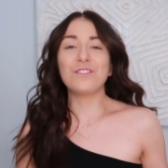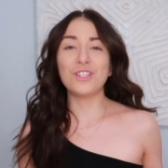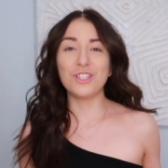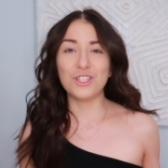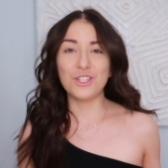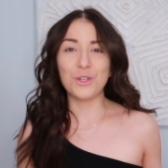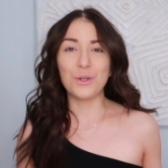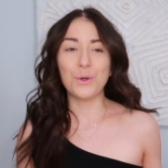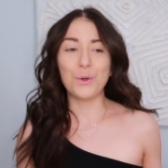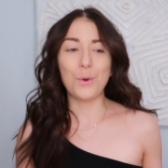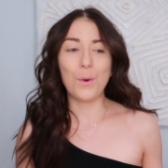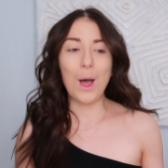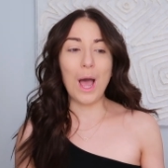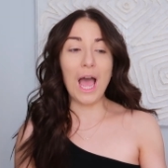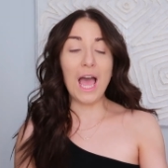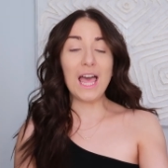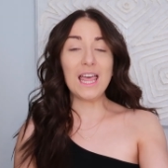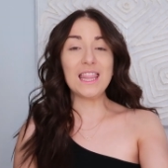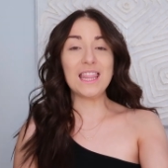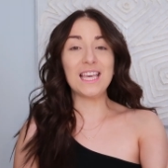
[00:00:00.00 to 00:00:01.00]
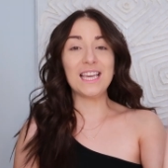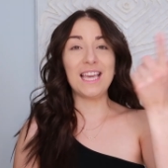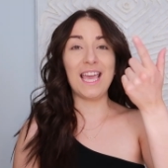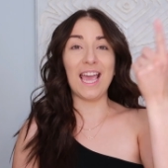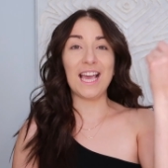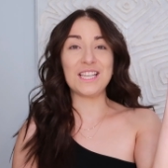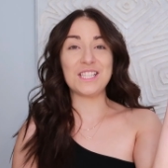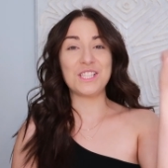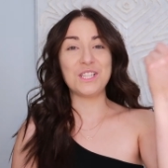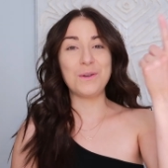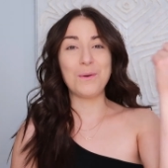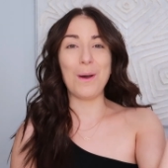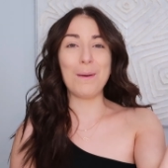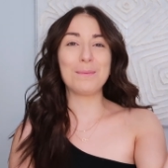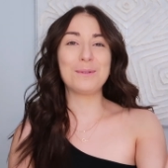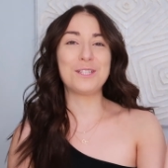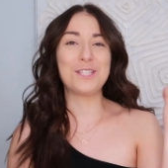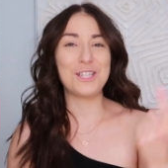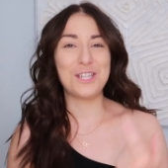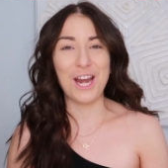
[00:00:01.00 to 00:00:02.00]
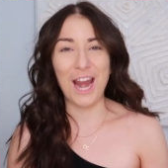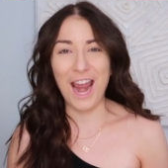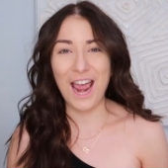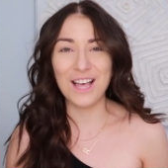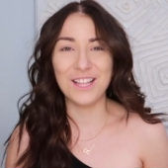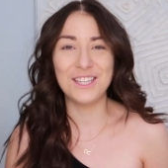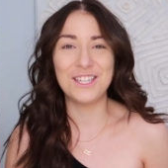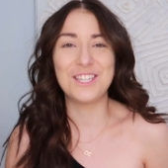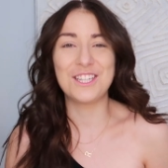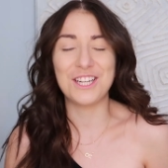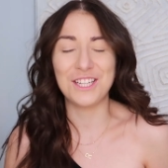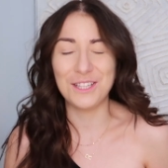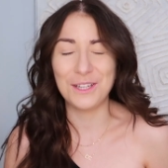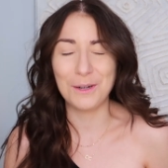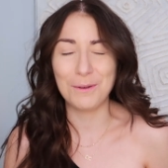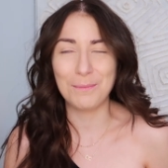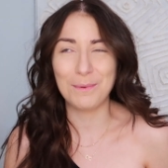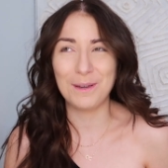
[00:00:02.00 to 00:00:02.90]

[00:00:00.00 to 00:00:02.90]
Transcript: to do the Gas You Up challenge a little